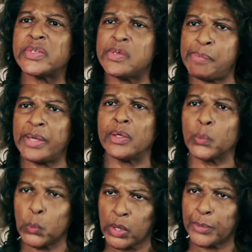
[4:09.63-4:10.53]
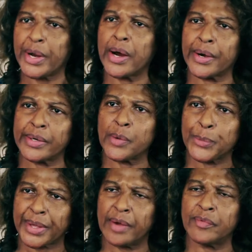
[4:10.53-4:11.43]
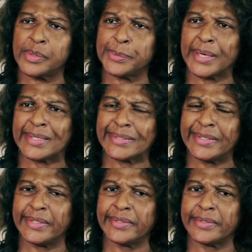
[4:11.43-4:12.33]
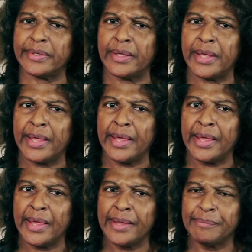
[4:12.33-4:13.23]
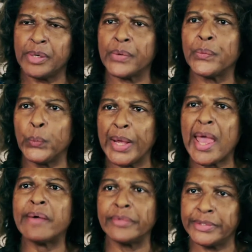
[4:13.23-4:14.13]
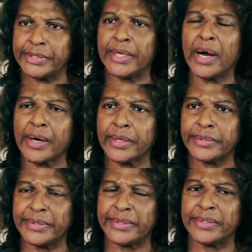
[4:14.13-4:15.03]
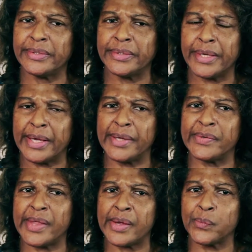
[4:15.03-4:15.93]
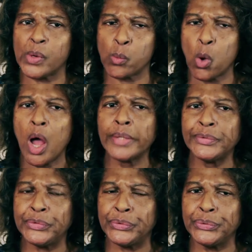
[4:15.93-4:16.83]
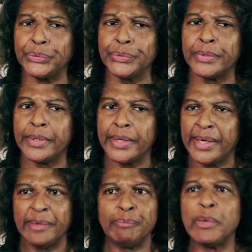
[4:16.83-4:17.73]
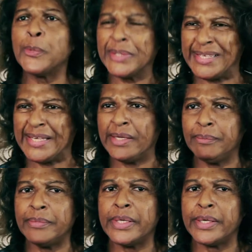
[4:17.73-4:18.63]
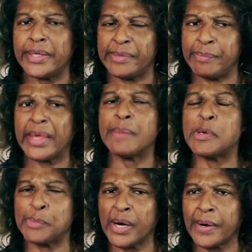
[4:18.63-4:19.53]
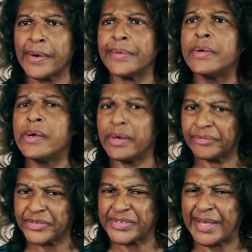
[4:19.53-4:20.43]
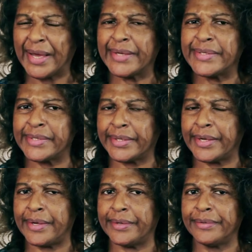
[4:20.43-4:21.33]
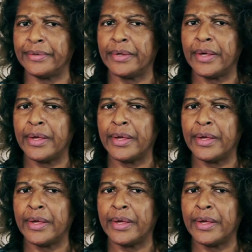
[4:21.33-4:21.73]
It's depending on where we are in our recovery process. But we have good hearts, and that we want to be redeemed and become a part of society again.